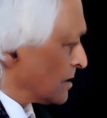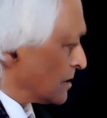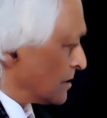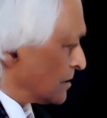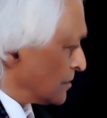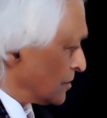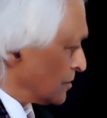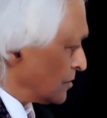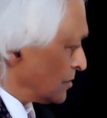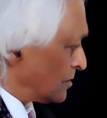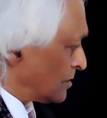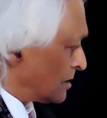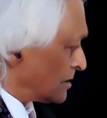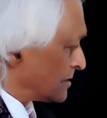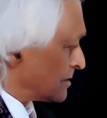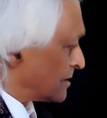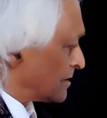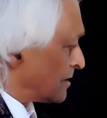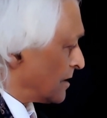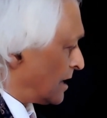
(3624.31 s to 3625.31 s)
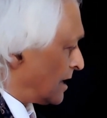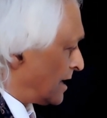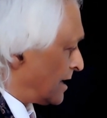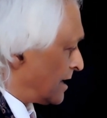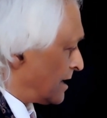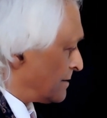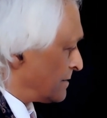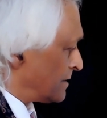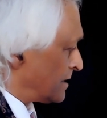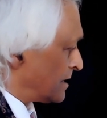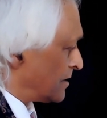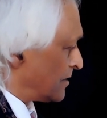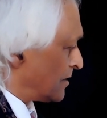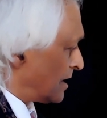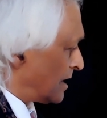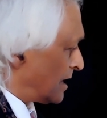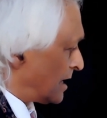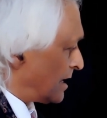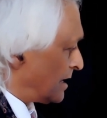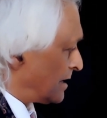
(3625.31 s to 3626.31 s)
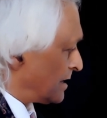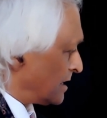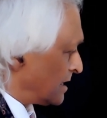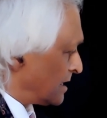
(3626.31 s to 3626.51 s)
You are there, I am here, I,